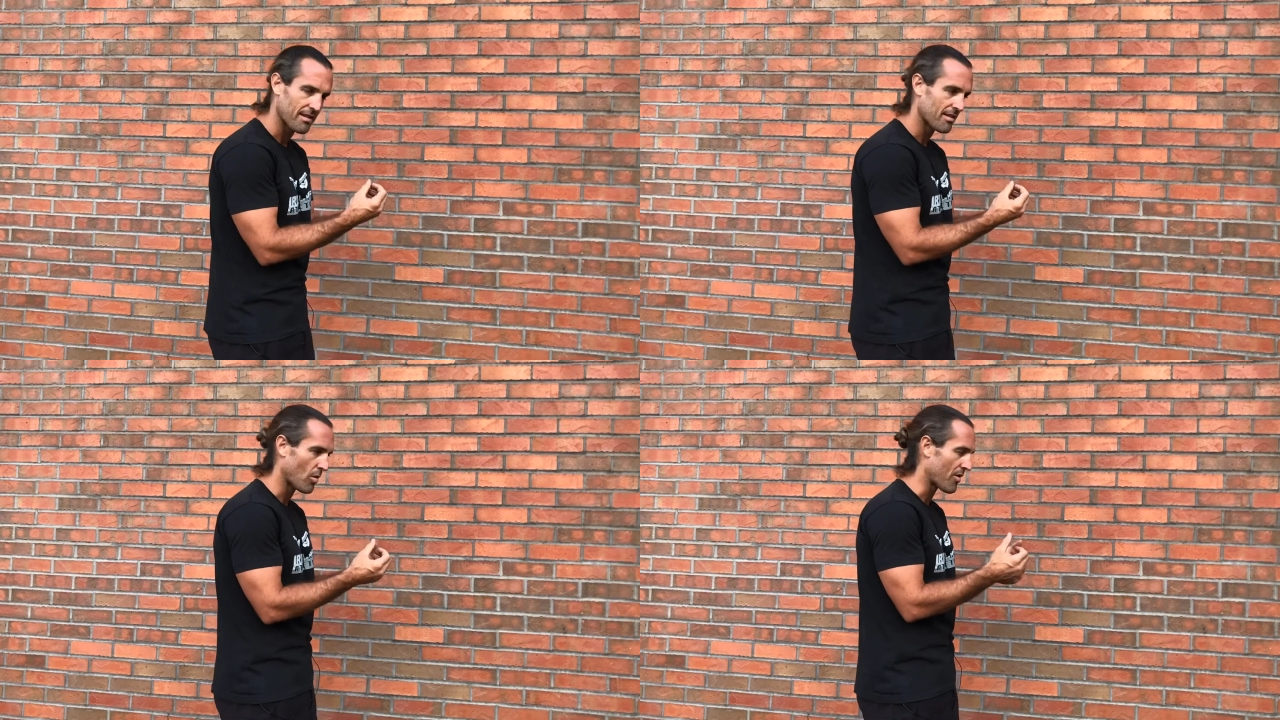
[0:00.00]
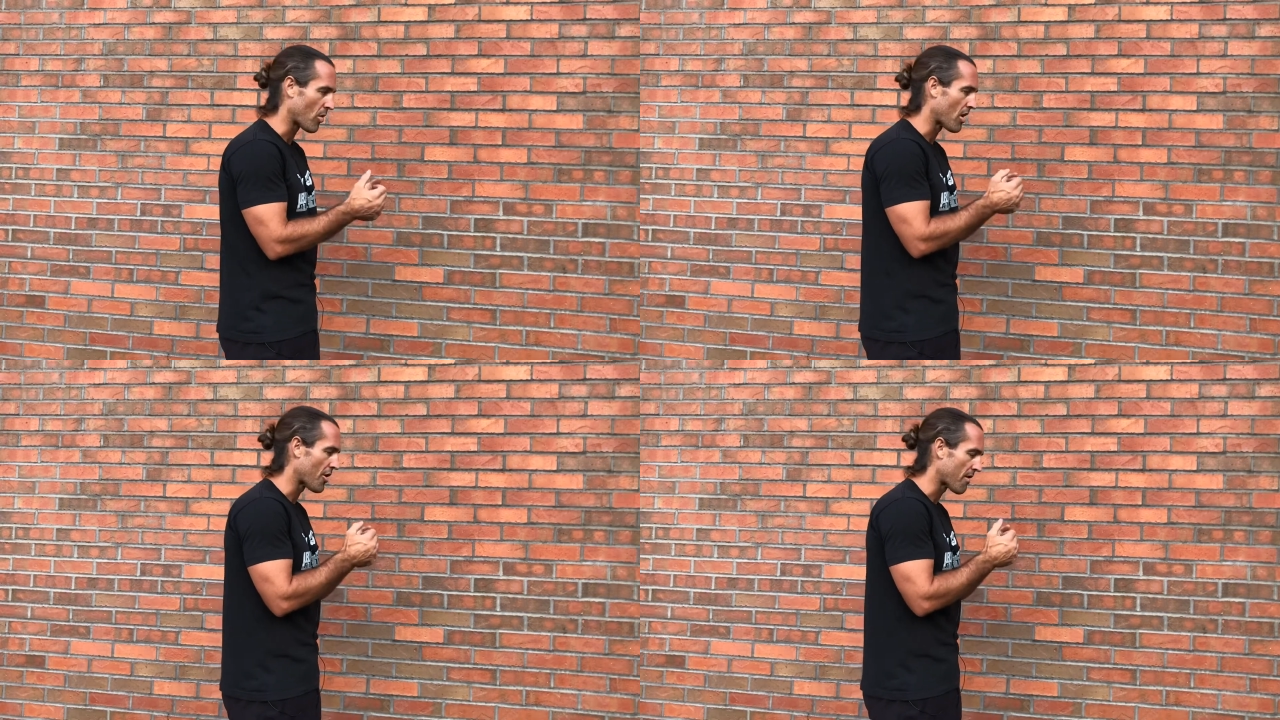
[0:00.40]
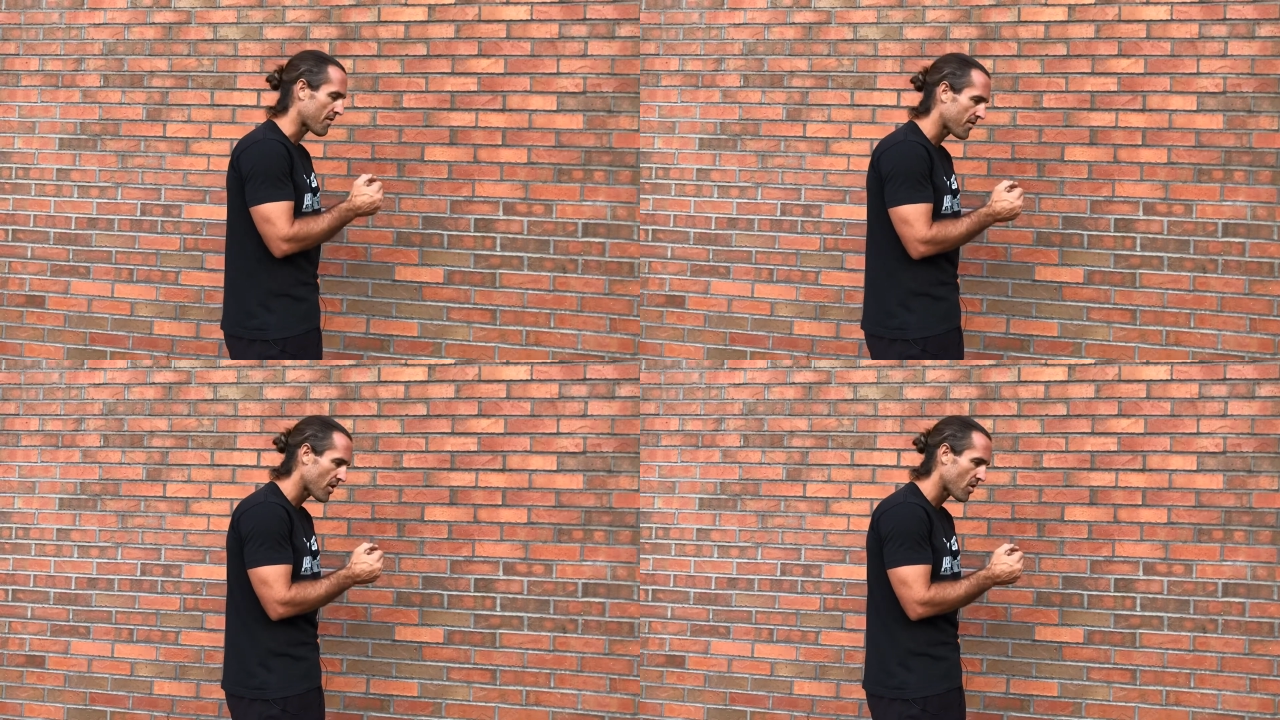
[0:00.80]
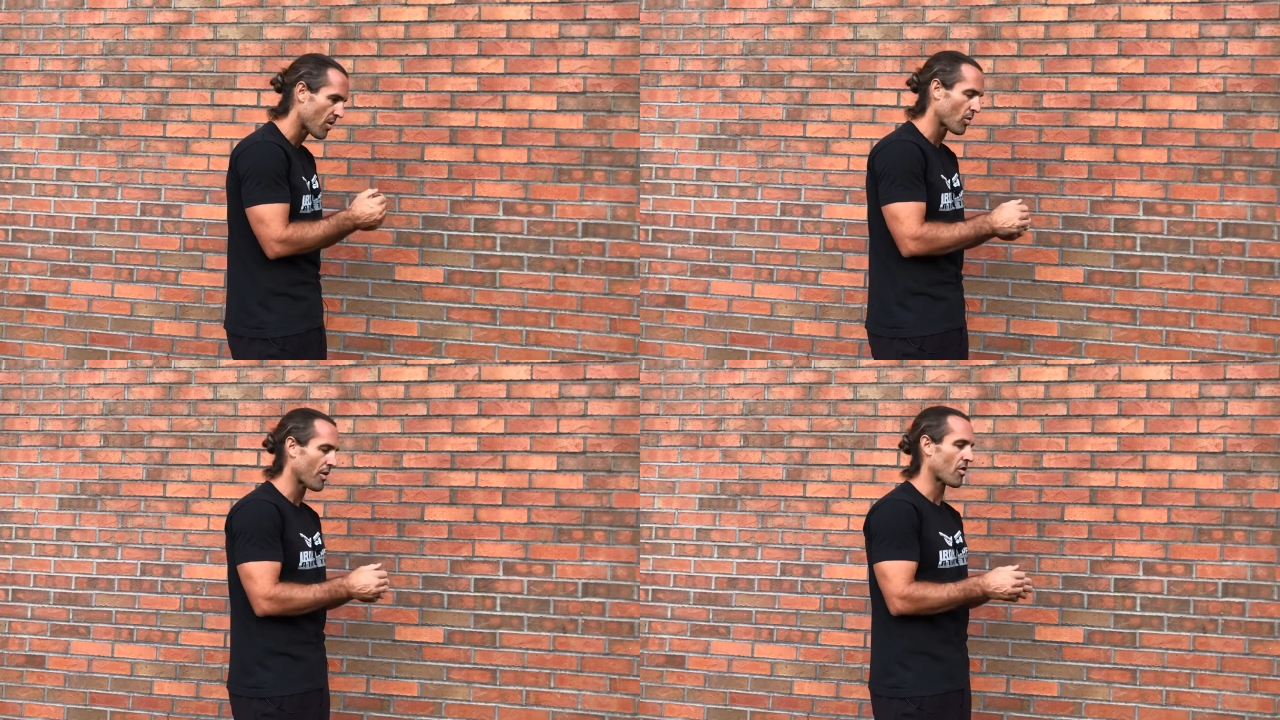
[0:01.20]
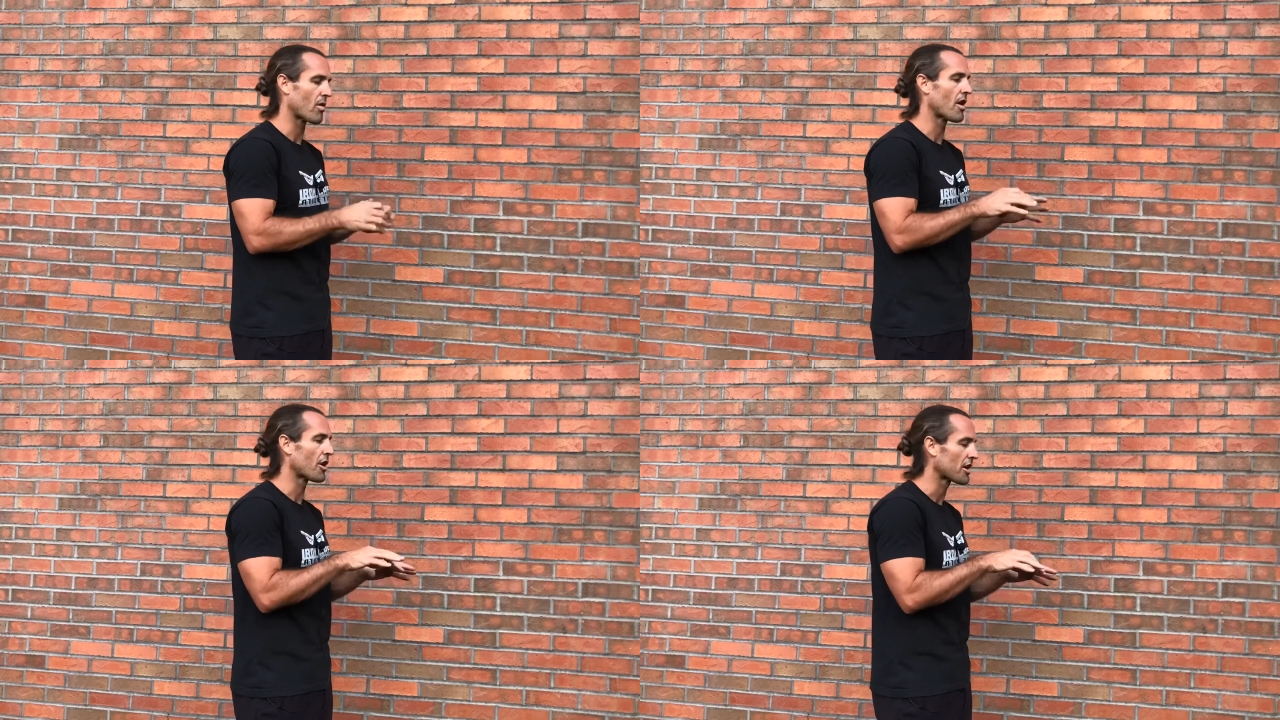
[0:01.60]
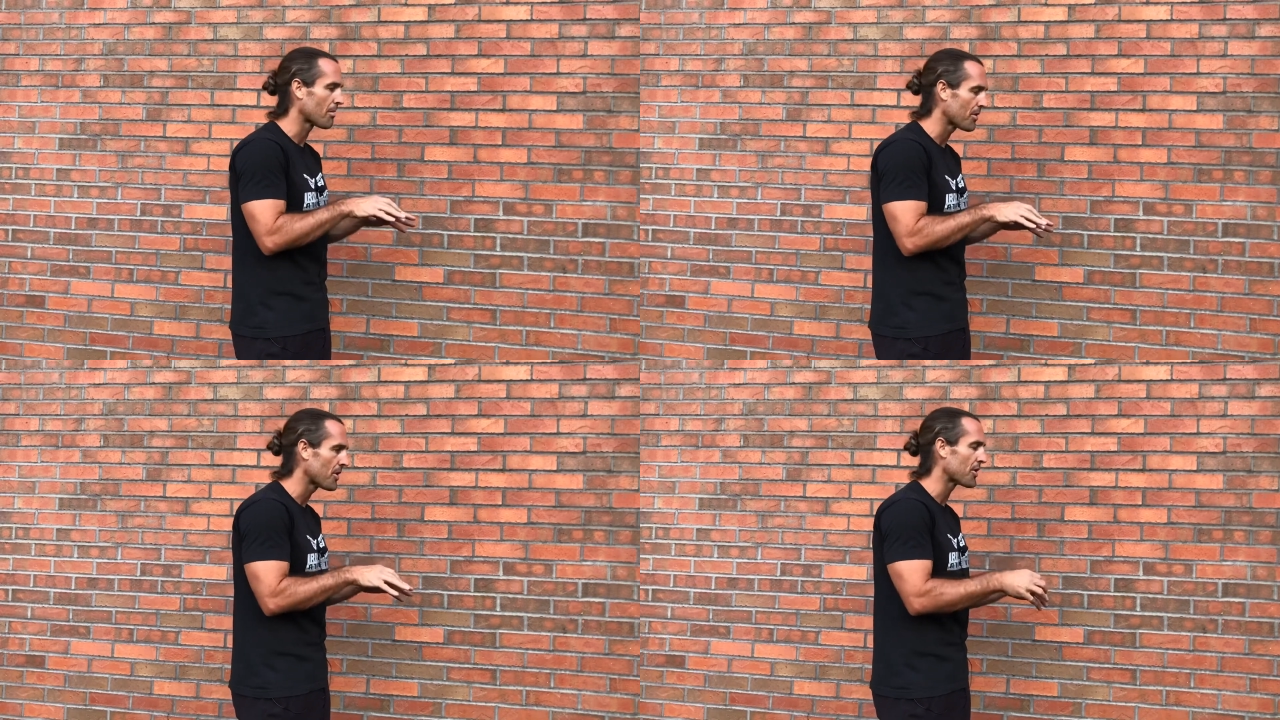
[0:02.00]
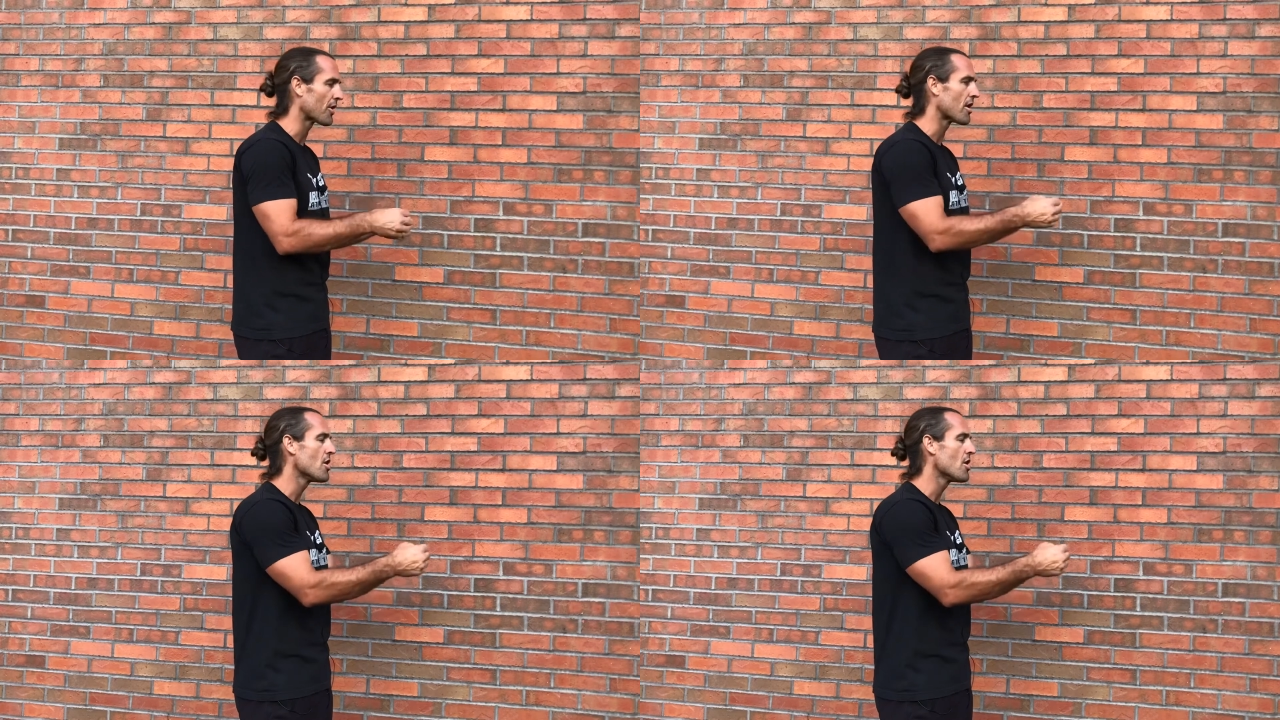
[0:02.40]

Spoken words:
whether we're on our phone, whether we're on our computer,